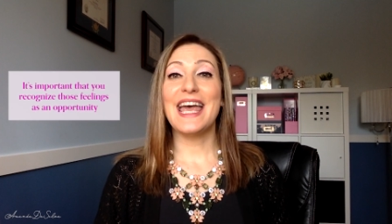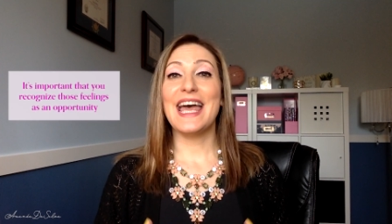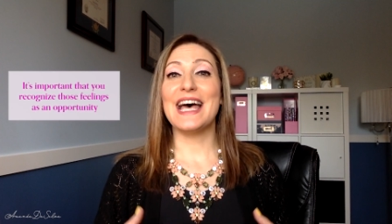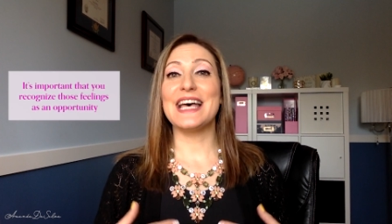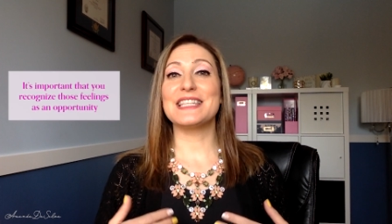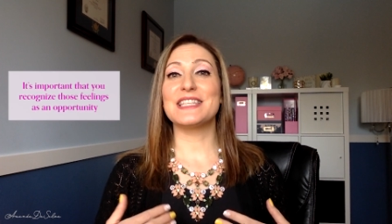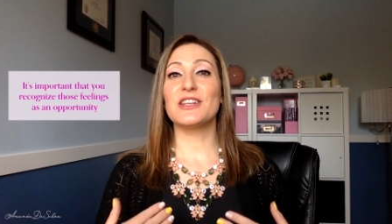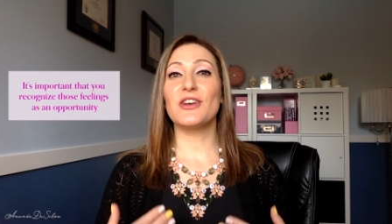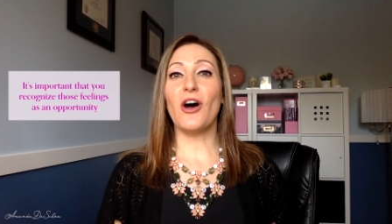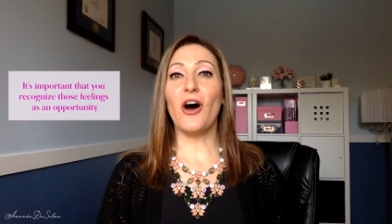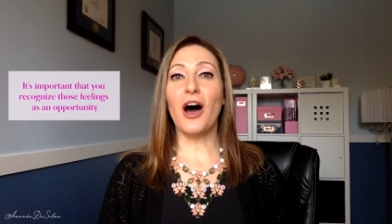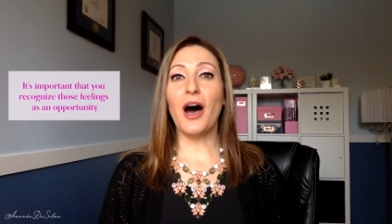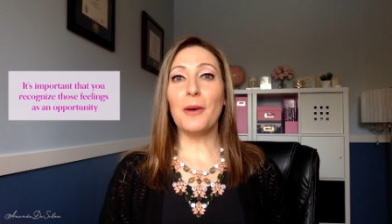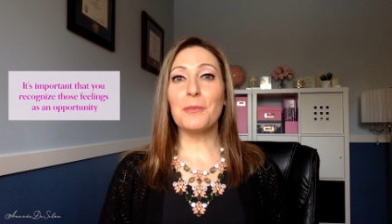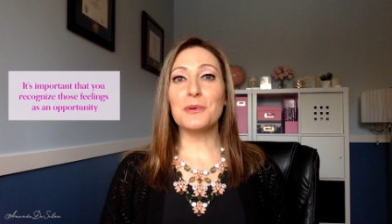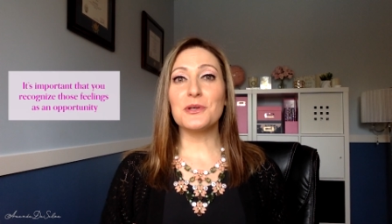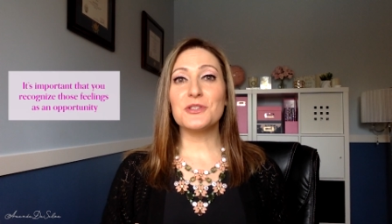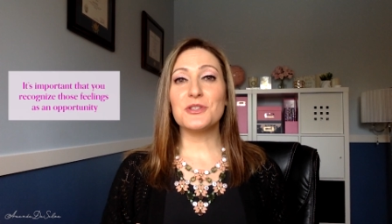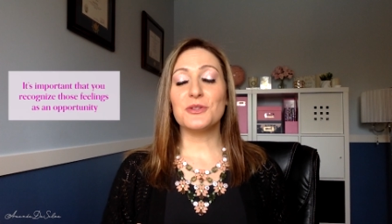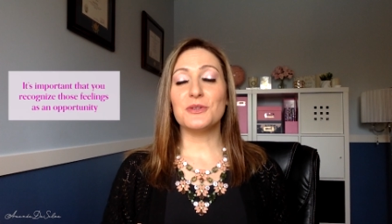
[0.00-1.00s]
as an
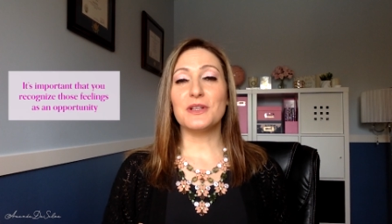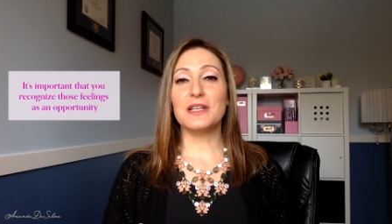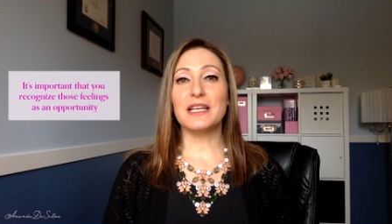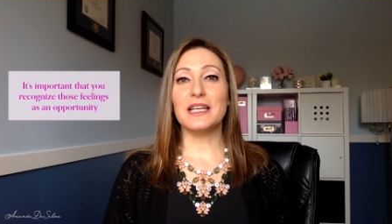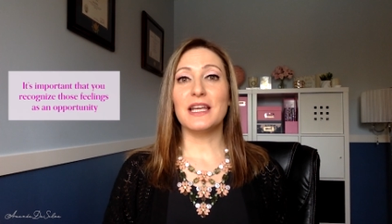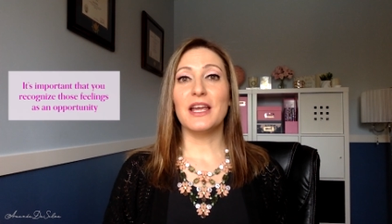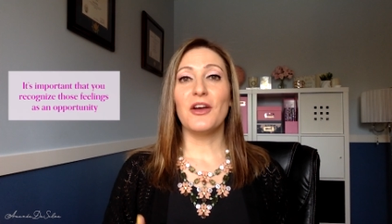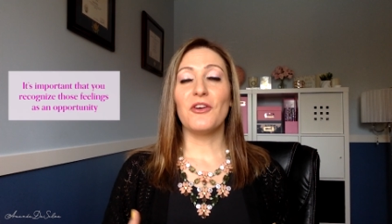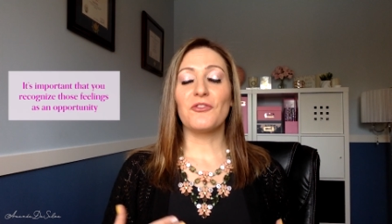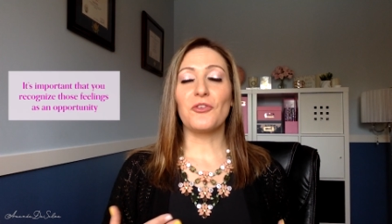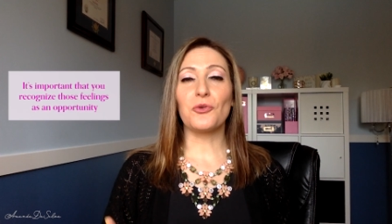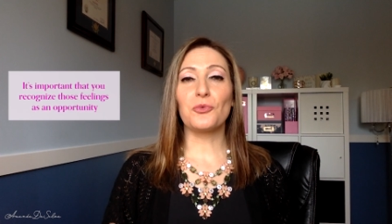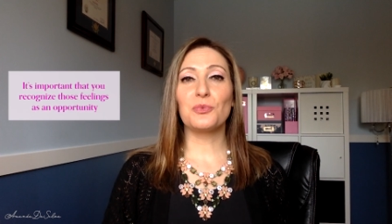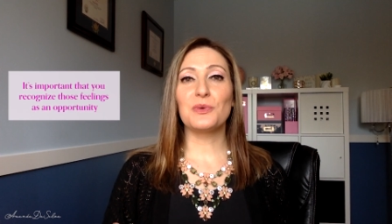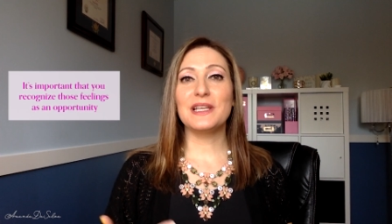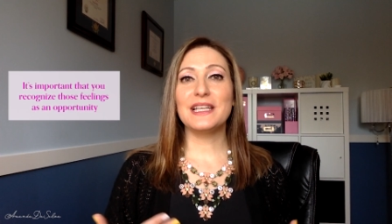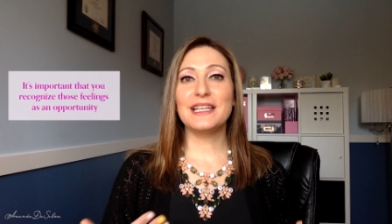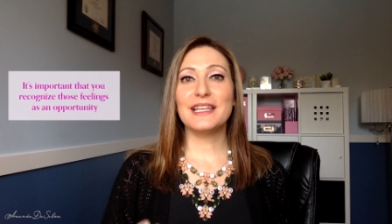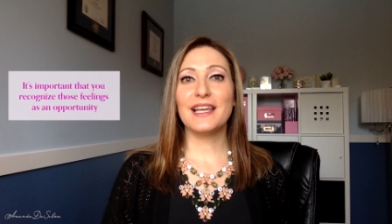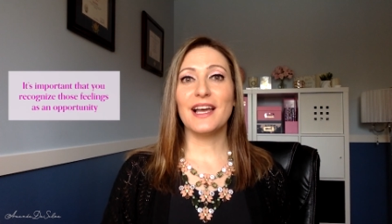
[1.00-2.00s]
opportunity for
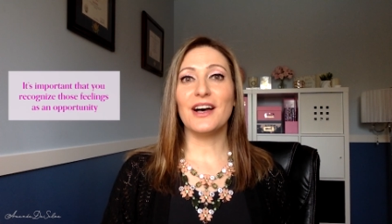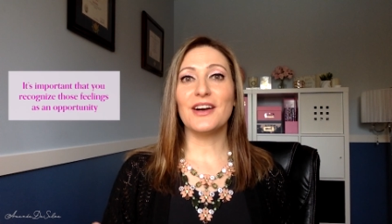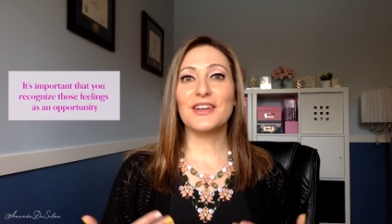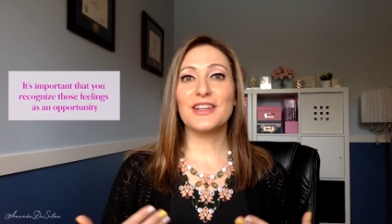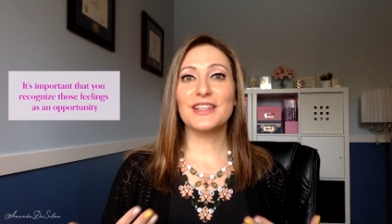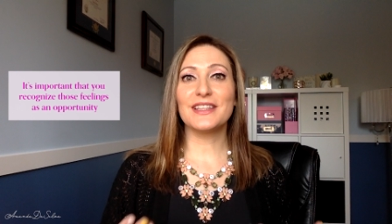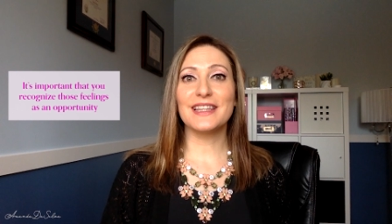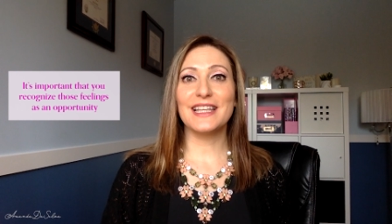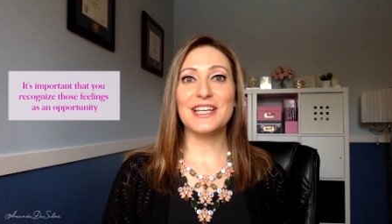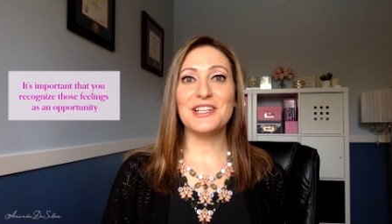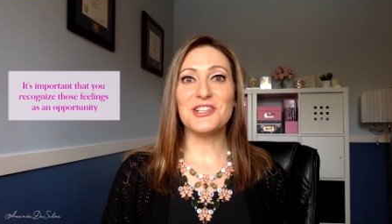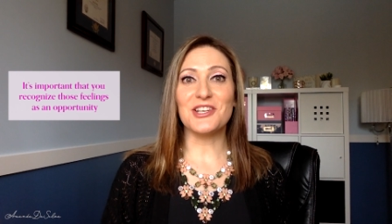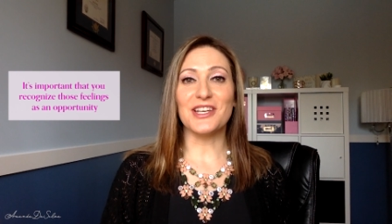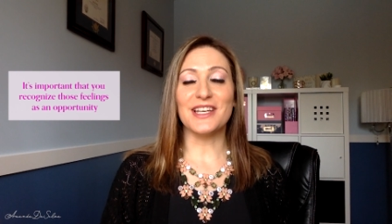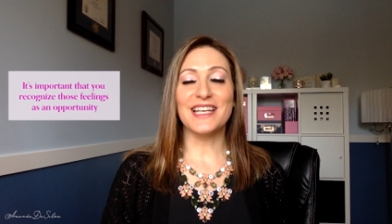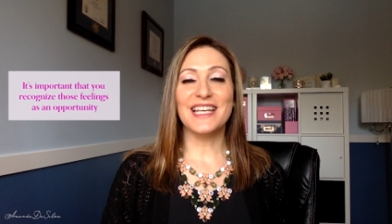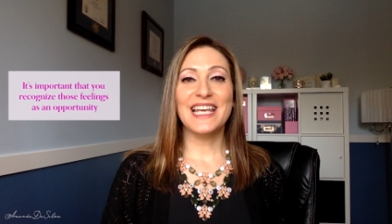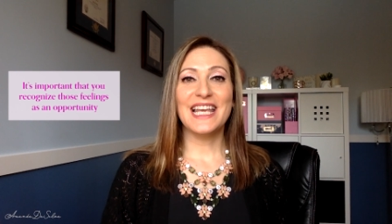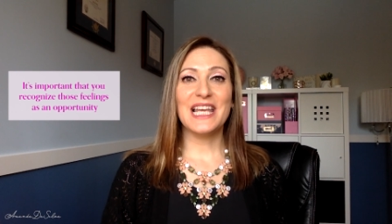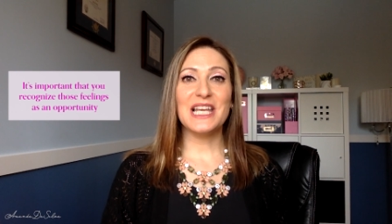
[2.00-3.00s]
recalculation